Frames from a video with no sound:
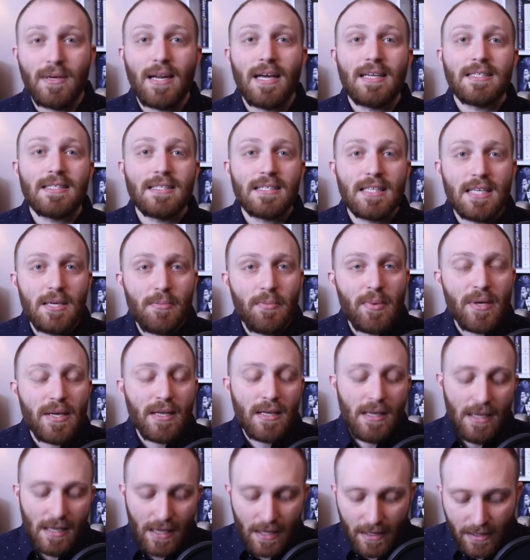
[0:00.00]
We're not
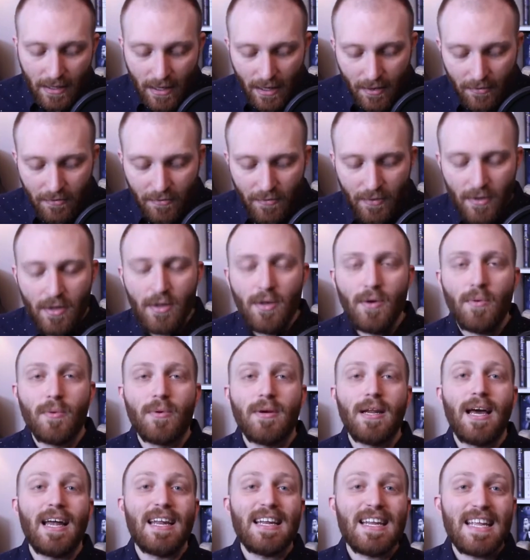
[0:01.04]
sleeping enough.
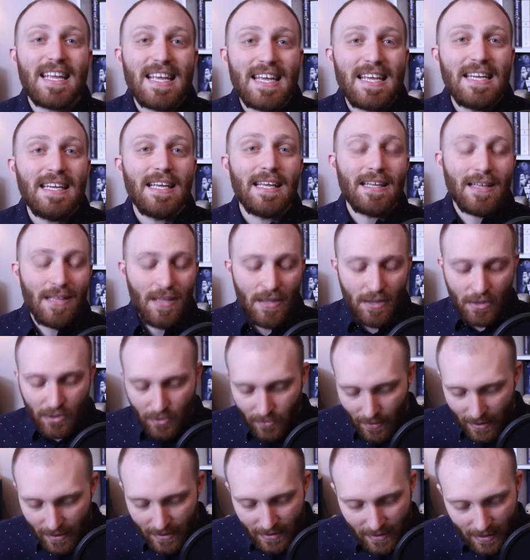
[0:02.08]
We're not eating
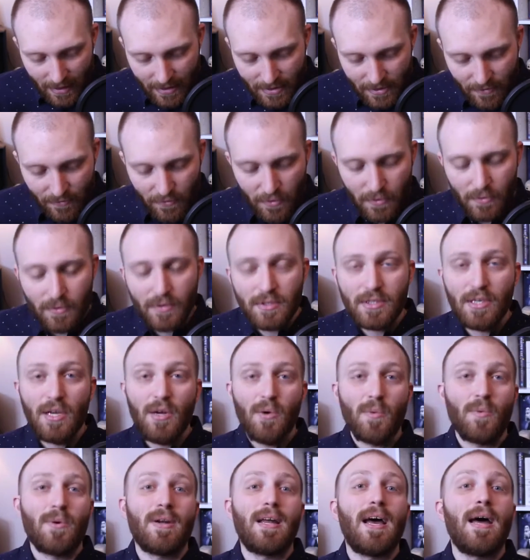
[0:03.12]
the right kinds of foods.
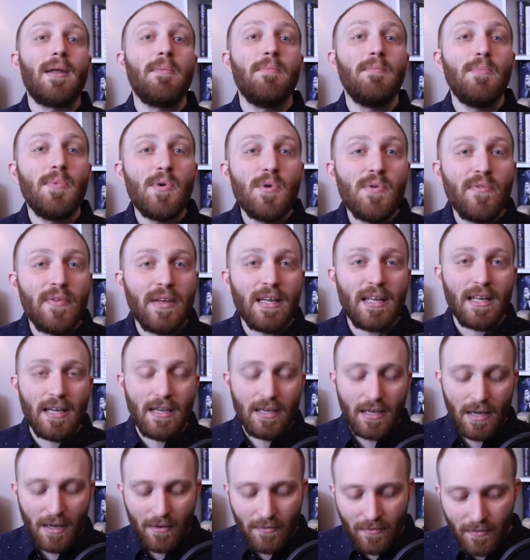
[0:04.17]
We're not moving
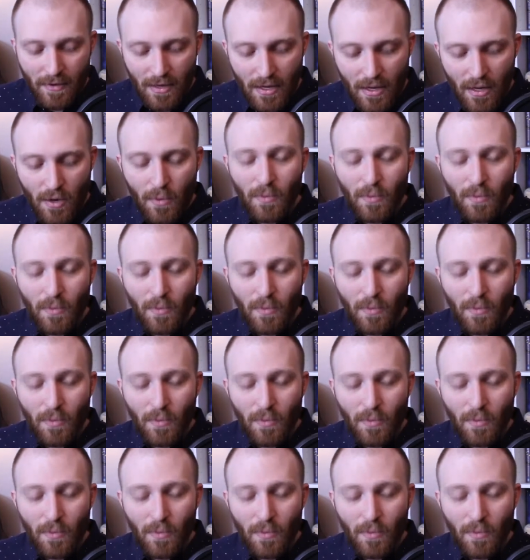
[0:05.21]
enough.